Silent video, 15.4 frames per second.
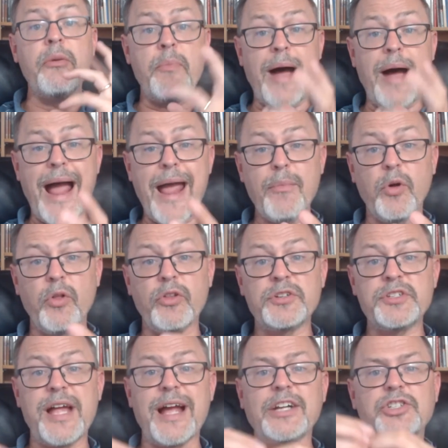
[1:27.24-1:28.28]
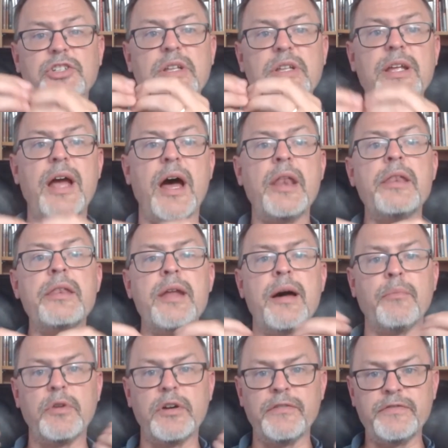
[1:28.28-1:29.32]
Bible, there's actually a
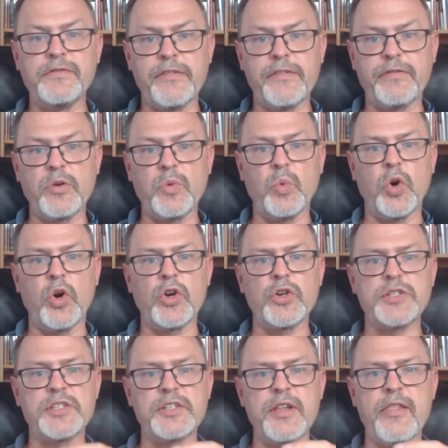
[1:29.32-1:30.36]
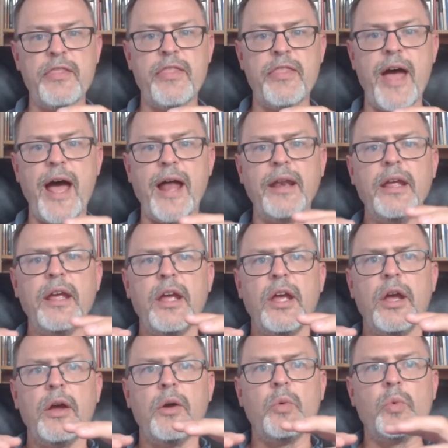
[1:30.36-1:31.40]
number of different words that
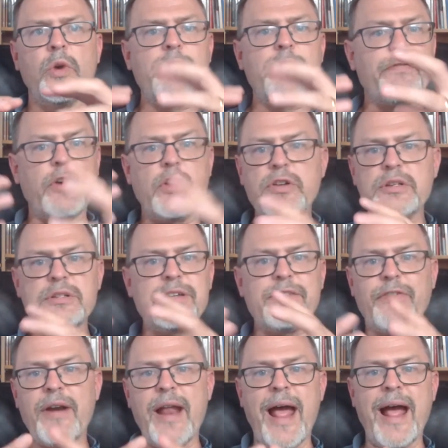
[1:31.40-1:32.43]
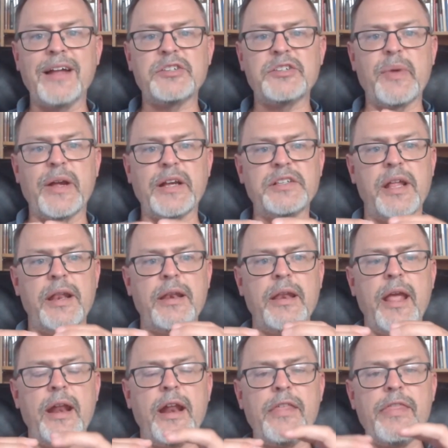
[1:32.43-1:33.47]
refer to different aspects, and
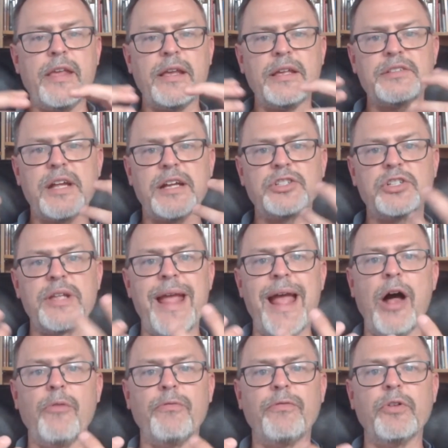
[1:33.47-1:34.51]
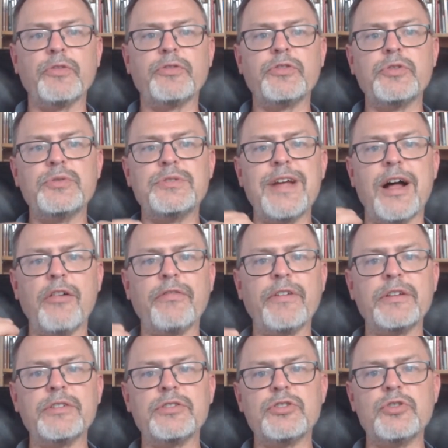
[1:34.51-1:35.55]
I think it's actually helpful to delve
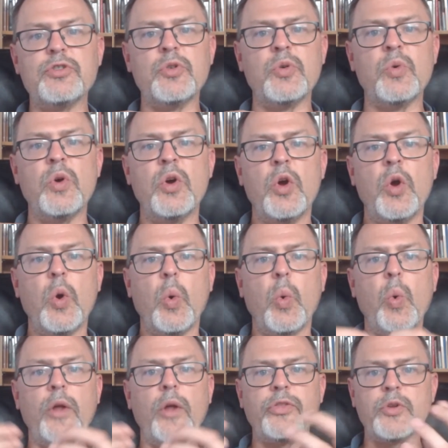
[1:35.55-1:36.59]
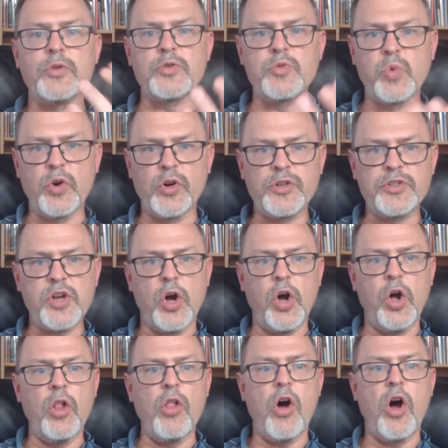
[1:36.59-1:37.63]
into what those words
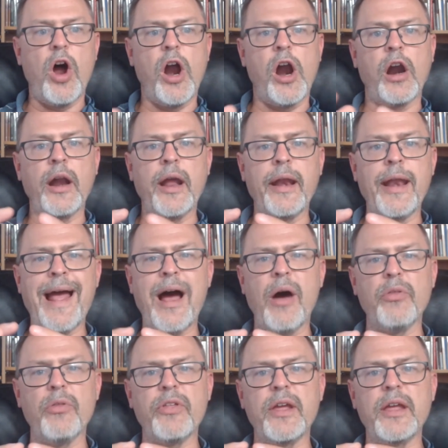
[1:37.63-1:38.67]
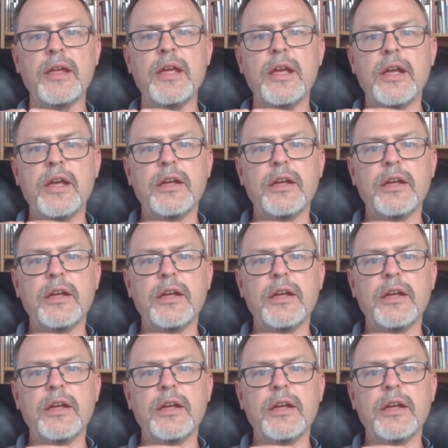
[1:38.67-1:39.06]
all are and how they